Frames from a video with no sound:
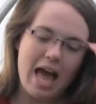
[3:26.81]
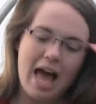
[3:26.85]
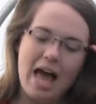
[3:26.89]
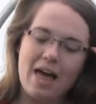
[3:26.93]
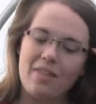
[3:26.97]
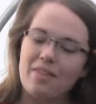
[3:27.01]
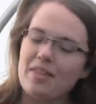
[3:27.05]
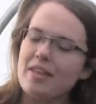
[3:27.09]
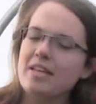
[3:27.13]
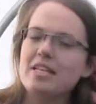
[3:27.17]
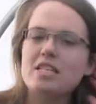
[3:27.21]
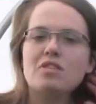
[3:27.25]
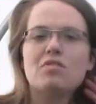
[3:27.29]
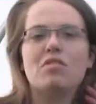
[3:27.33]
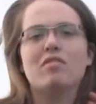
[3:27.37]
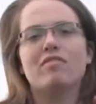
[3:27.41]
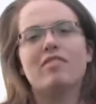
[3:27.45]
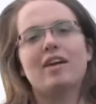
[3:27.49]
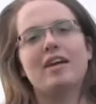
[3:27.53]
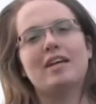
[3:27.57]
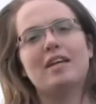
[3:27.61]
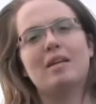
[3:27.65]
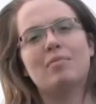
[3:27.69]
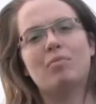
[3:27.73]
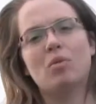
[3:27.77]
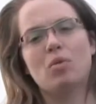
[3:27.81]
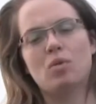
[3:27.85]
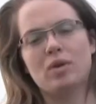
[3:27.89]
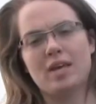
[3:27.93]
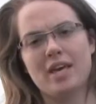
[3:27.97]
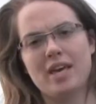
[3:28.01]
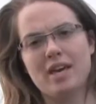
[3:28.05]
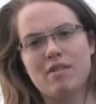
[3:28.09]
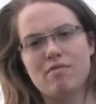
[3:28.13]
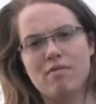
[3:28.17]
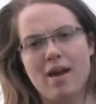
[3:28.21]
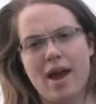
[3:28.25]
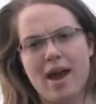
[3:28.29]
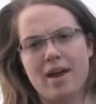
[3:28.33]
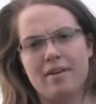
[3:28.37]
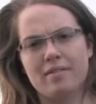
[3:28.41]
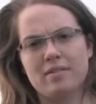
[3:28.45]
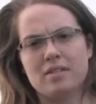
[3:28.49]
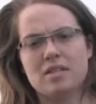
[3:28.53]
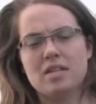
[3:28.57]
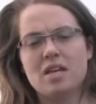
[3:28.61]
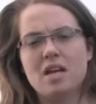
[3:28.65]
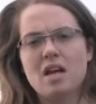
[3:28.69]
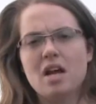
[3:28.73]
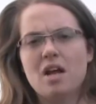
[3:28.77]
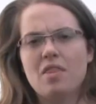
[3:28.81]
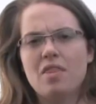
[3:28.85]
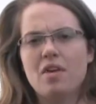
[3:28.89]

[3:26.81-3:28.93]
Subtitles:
and these are available year-round.